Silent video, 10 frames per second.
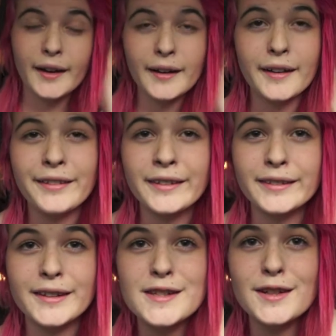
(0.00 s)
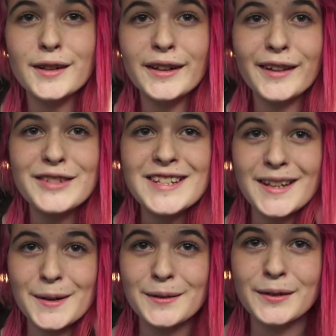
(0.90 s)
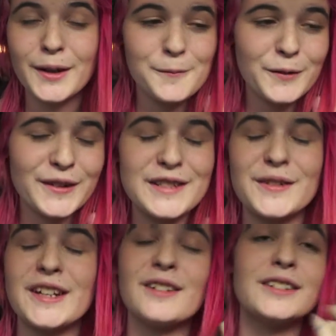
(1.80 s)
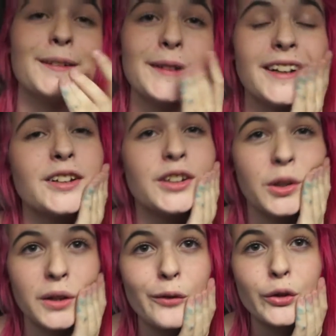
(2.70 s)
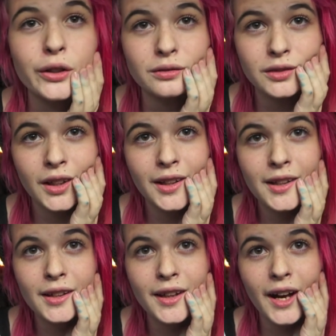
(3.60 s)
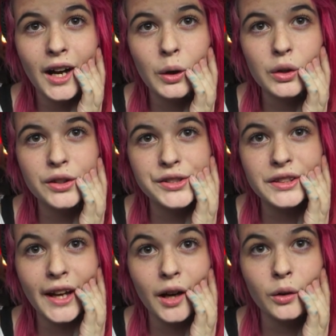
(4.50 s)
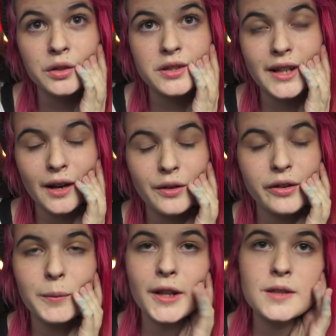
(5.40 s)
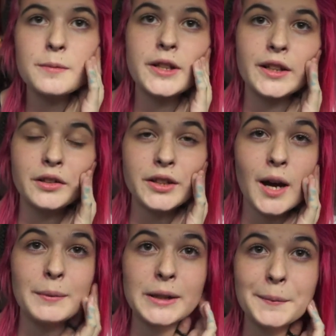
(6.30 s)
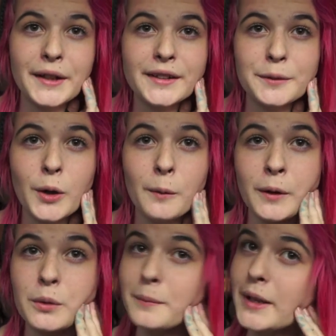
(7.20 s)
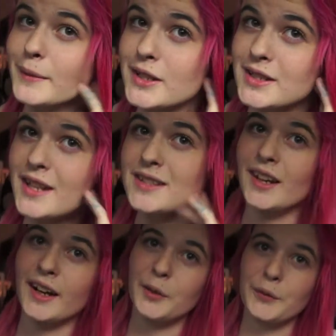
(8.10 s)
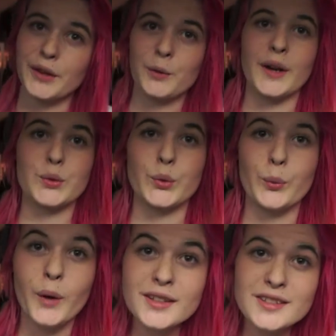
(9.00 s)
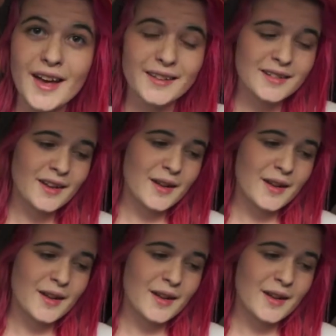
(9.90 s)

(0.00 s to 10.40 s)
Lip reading: And I think that's all I have to say for this video. I mean, I could go on for hours and hours and hours about this particular topic, but it probably wouldn't make much sense, and I don't think you guys want to watch that.